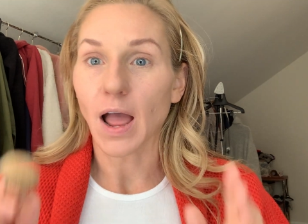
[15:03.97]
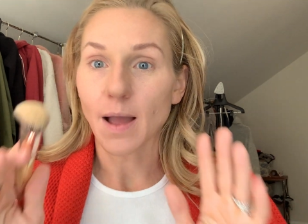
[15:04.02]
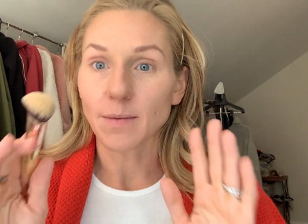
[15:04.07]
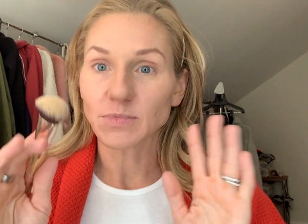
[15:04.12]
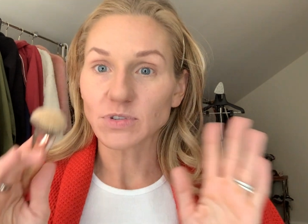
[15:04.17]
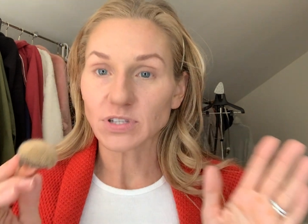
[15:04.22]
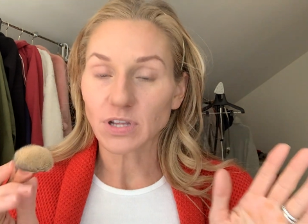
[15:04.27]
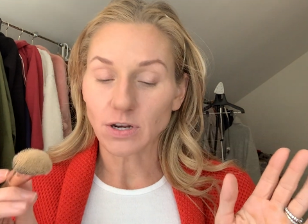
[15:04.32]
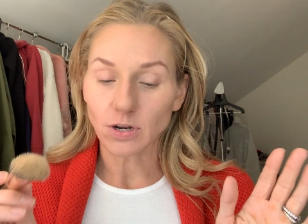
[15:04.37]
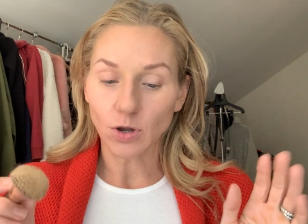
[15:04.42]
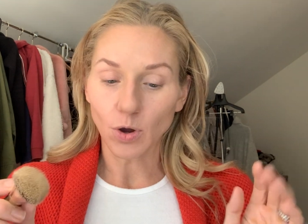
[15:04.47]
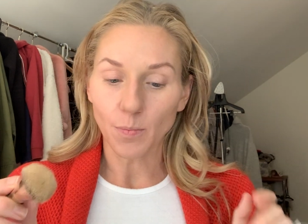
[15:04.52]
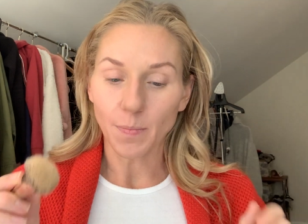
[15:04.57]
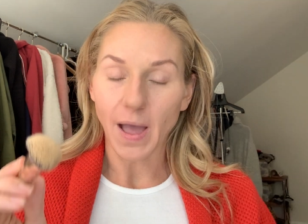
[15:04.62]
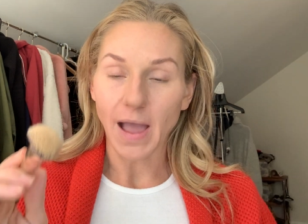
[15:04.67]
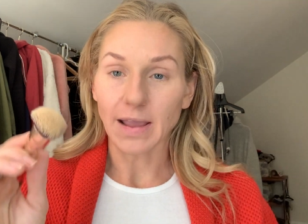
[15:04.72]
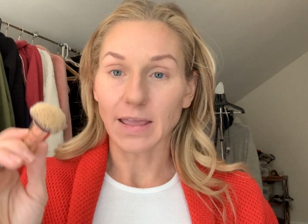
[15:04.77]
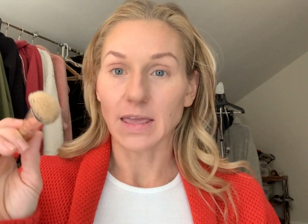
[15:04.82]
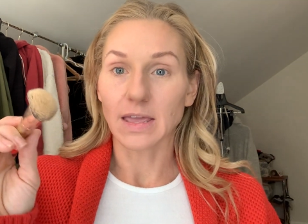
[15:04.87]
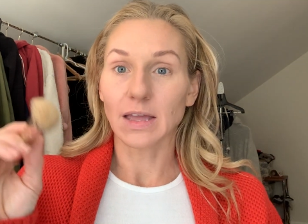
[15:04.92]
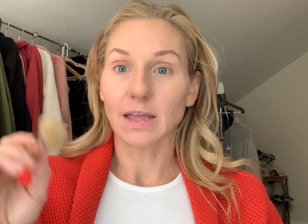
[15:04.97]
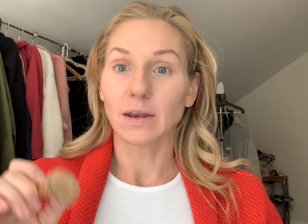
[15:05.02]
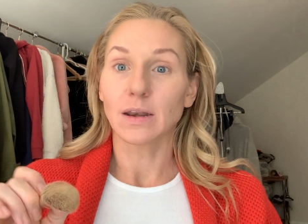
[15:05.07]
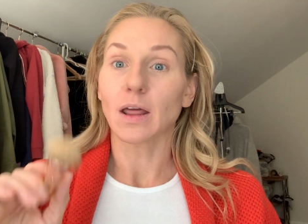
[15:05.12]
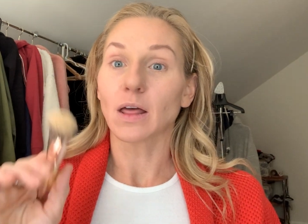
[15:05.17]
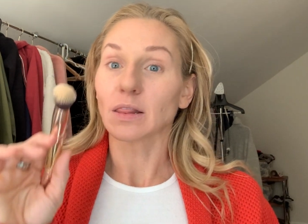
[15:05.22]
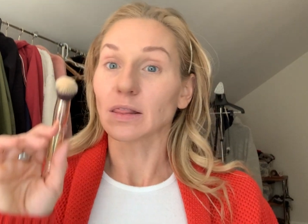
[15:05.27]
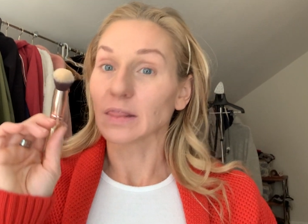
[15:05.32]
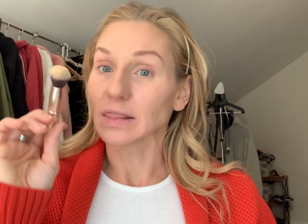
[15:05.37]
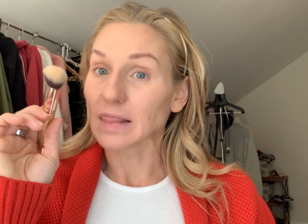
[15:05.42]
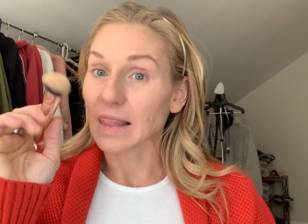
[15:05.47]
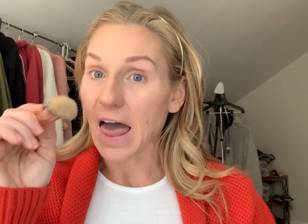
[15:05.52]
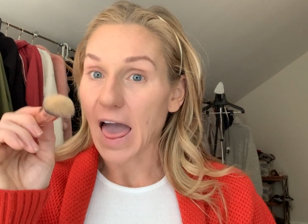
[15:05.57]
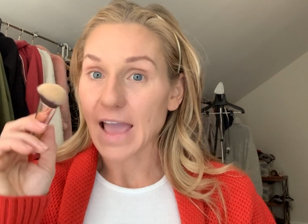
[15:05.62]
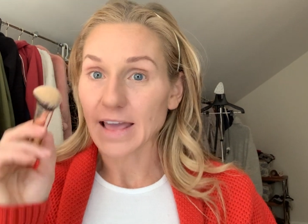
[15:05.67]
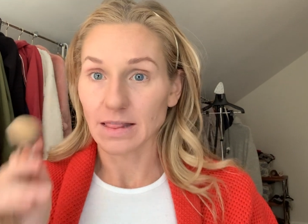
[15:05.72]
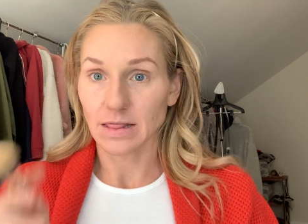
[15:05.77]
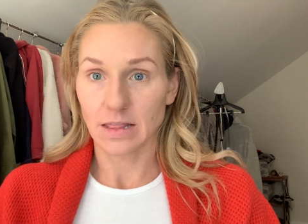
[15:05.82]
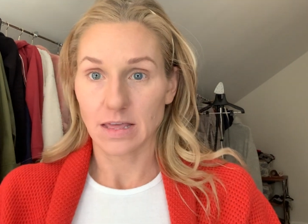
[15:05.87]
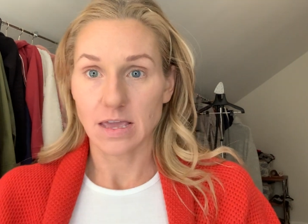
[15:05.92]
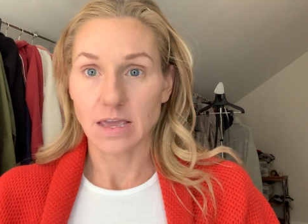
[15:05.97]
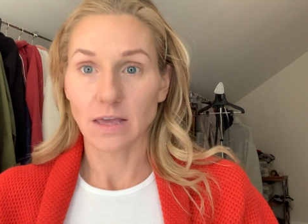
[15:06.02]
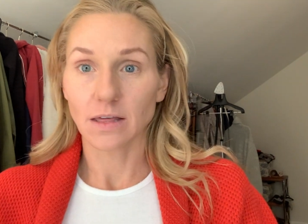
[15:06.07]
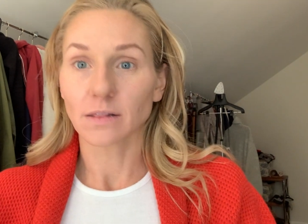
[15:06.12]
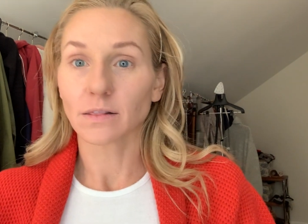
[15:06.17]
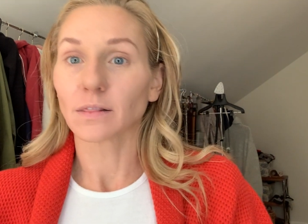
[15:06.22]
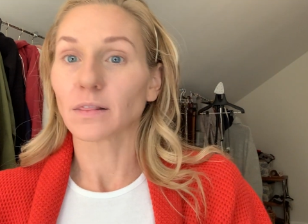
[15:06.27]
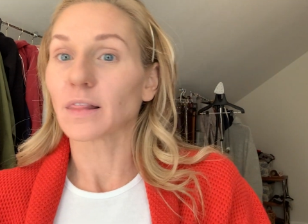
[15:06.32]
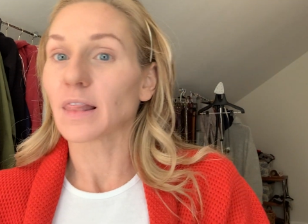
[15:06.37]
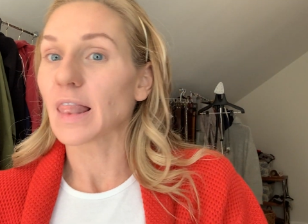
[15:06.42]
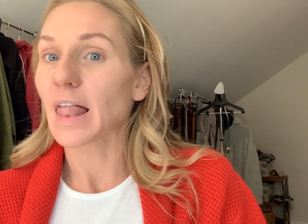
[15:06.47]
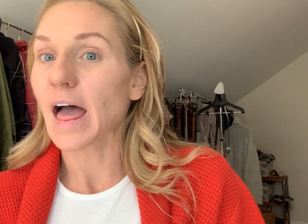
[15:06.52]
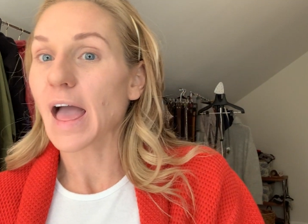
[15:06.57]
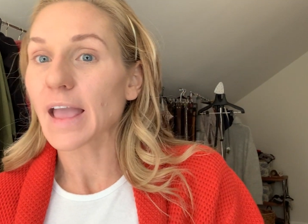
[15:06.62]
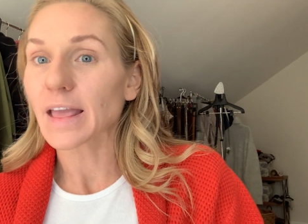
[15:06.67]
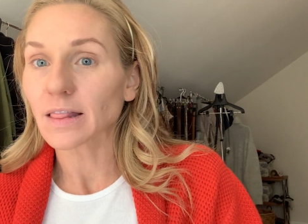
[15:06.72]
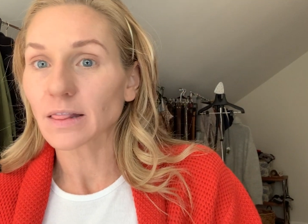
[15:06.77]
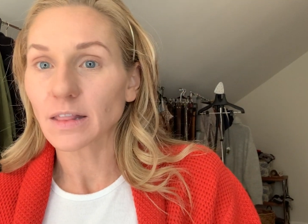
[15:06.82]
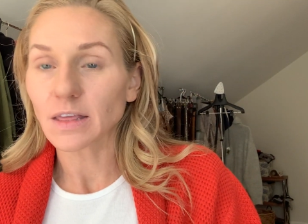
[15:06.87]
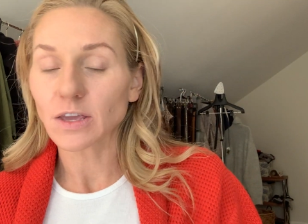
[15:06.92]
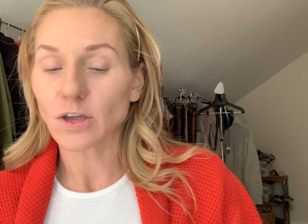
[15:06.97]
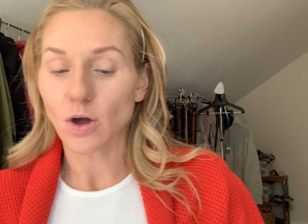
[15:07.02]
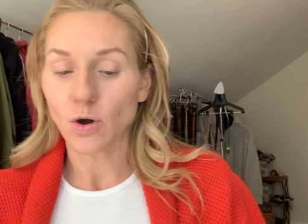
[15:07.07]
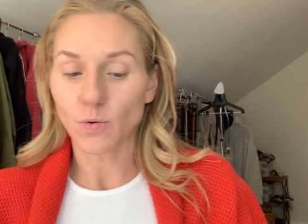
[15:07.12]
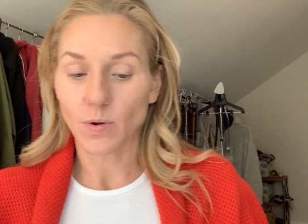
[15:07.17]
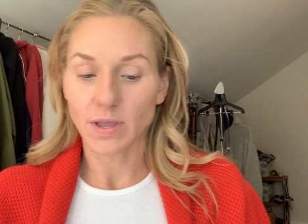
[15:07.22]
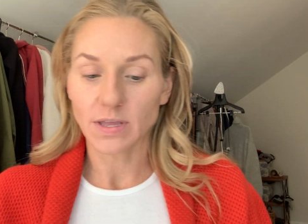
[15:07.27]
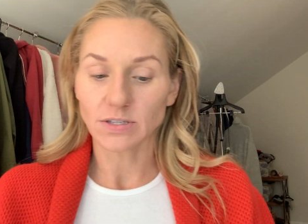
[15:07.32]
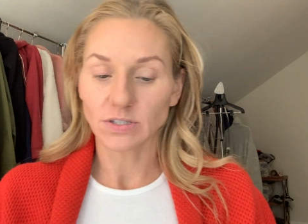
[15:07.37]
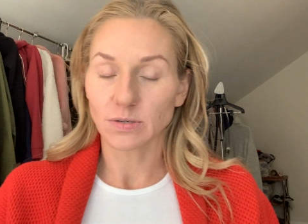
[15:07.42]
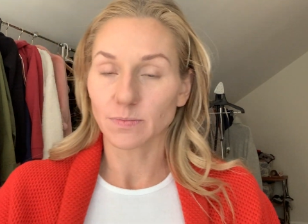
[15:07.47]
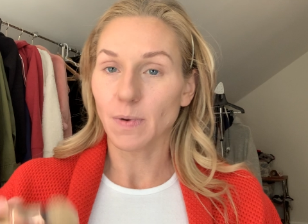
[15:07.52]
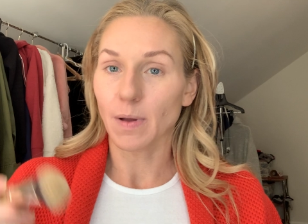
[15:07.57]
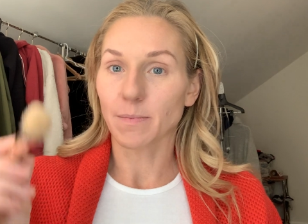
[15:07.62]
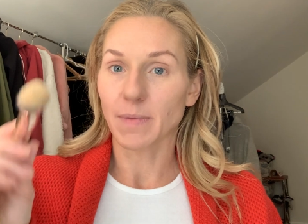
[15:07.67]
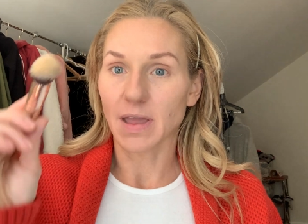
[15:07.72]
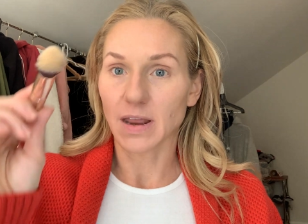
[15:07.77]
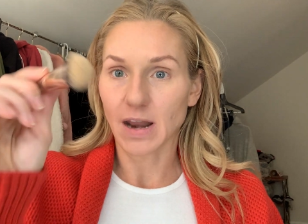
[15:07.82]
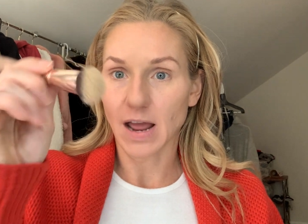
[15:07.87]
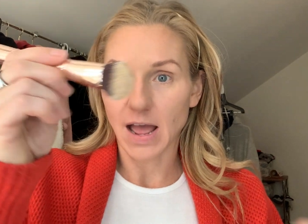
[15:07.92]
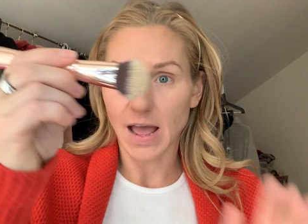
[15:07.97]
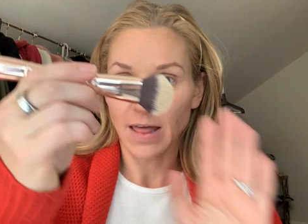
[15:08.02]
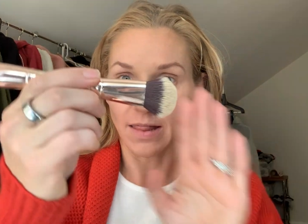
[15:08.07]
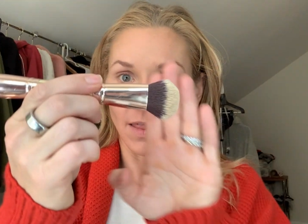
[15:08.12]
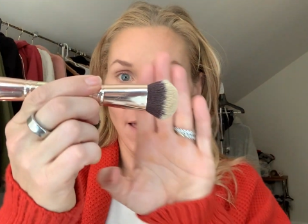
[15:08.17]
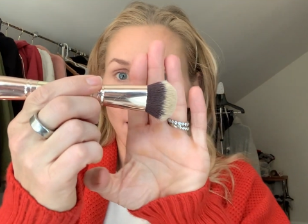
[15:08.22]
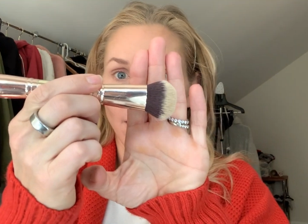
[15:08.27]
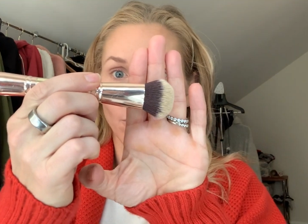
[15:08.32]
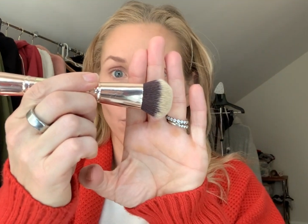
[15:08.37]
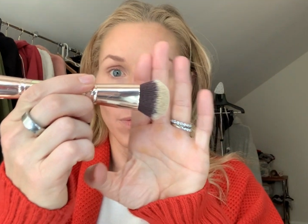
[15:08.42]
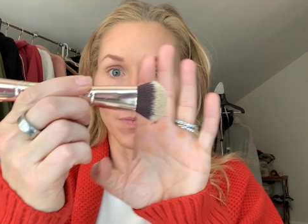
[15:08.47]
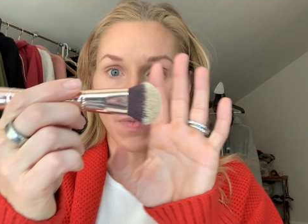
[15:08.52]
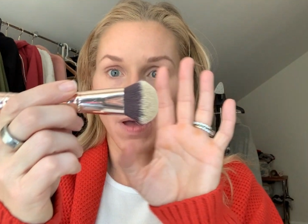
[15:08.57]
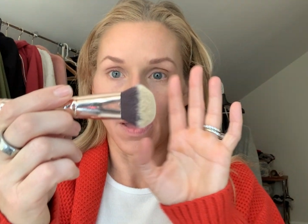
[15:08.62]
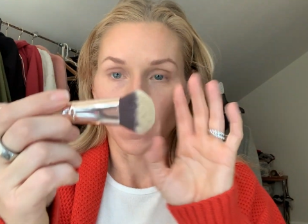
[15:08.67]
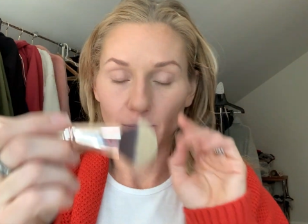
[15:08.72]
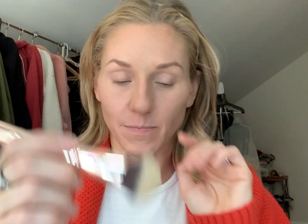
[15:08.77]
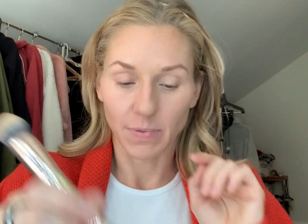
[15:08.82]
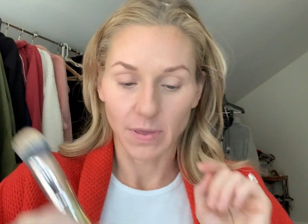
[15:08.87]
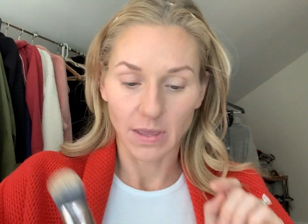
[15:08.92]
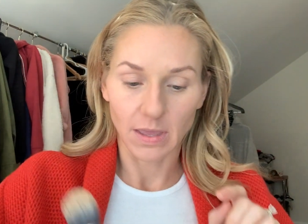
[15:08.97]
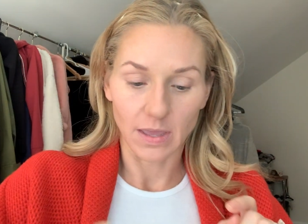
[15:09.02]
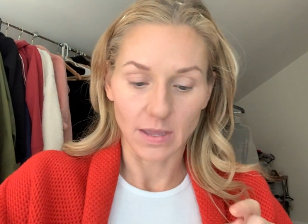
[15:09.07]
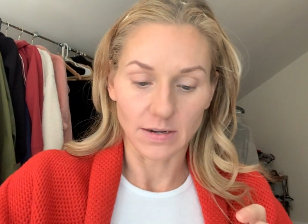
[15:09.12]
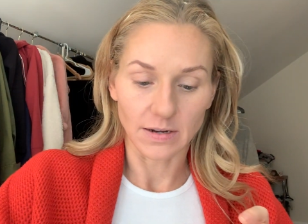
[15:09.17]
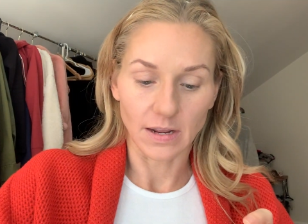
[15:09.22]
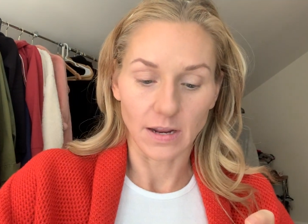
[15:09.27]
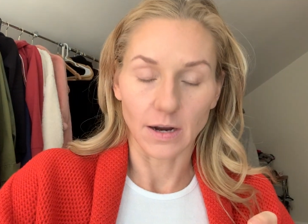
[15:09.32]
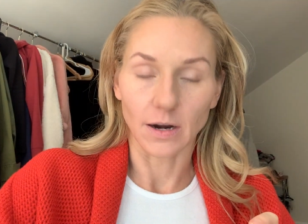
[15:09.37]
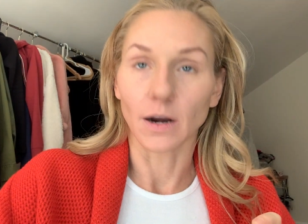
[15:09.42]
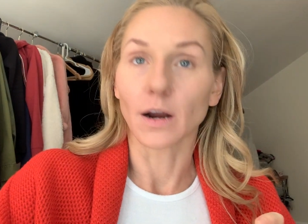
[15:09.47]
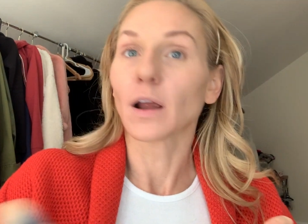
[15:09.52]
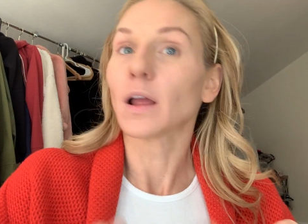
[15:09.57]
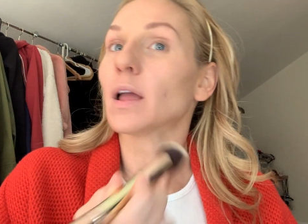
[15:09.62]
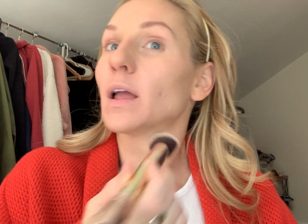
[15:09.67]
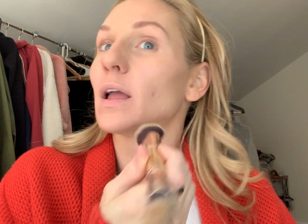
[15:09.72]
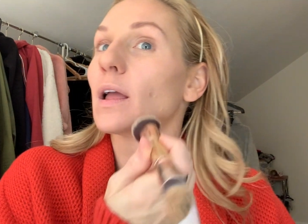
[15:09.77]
I'm just gonna go back in lightly go into my main highlight with my big end here.